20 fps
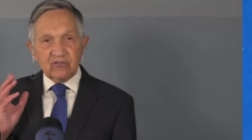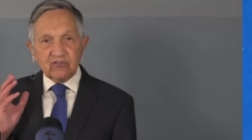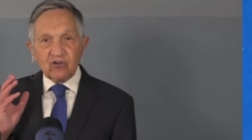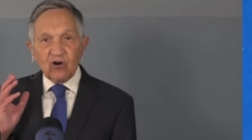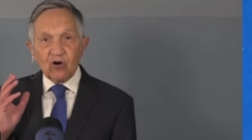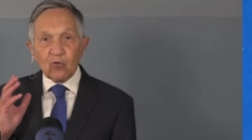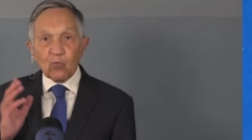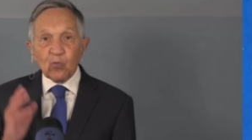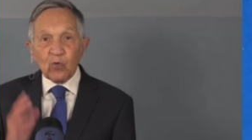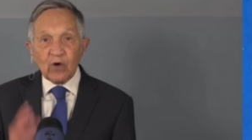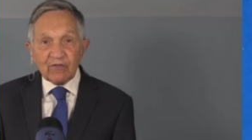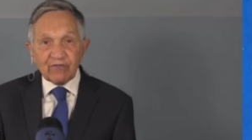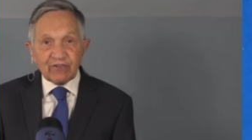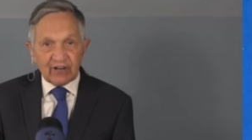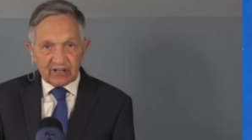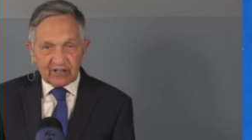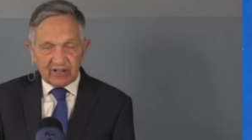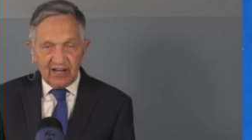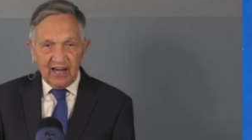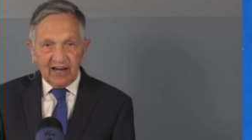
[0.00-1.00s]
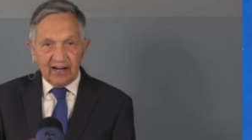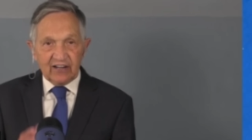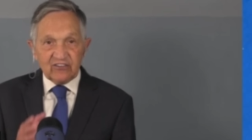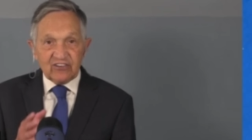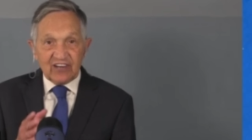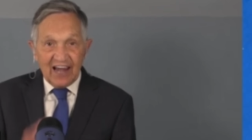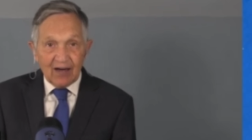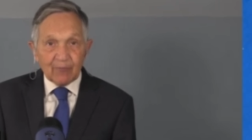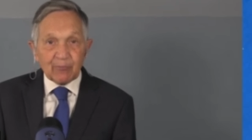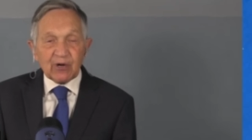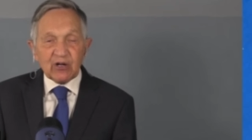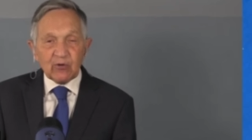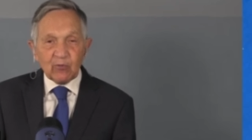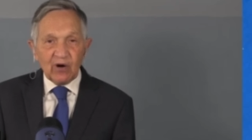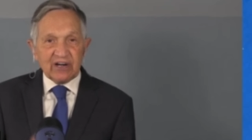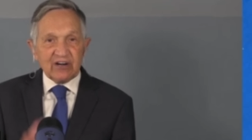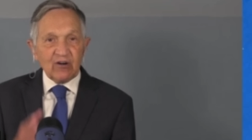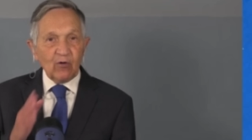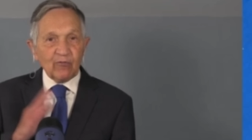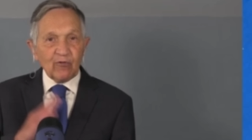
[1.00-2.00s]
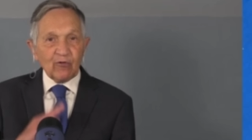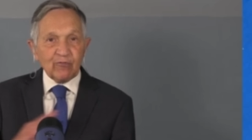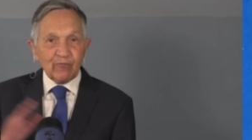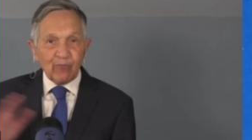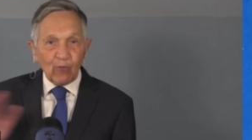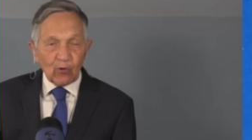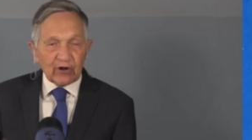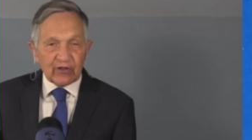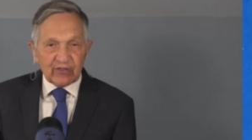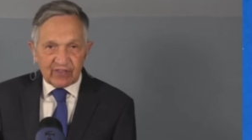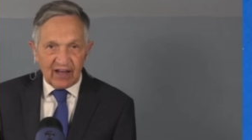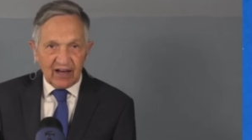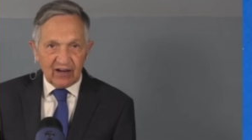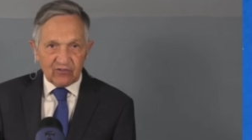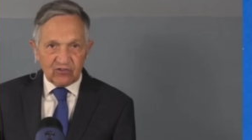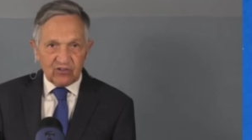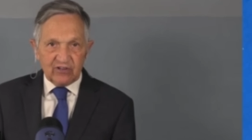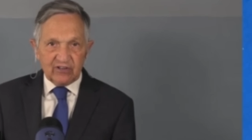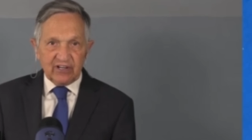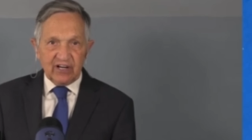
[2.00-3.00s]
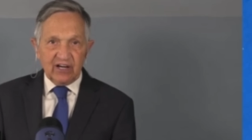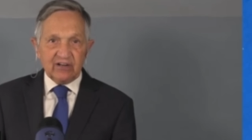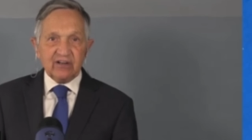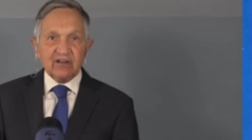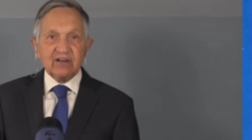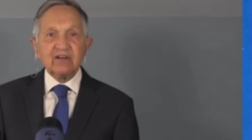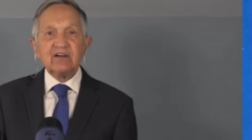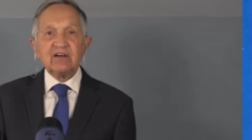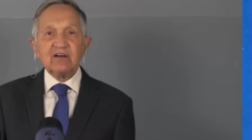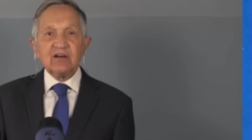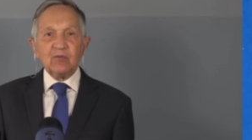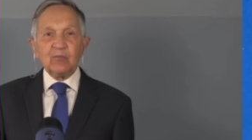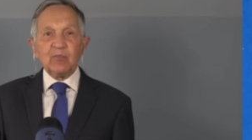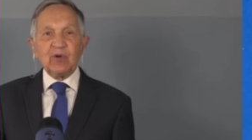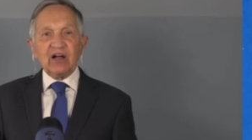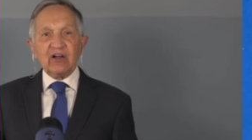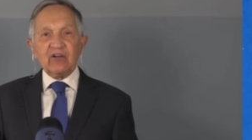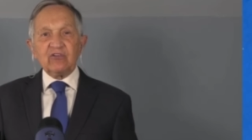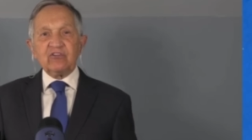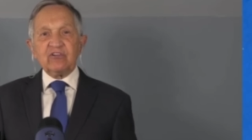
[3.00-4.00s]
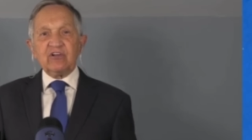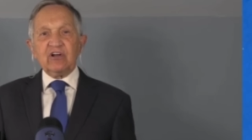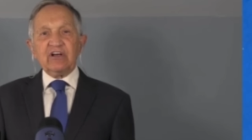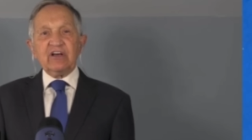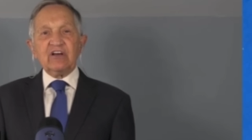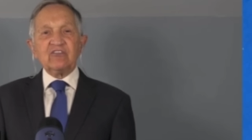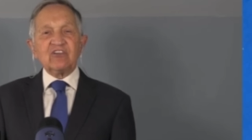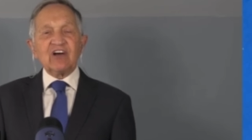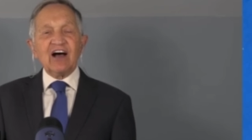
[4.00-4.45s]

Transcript: horrific, and it's happening right now, over 40,000 dead Palestinians.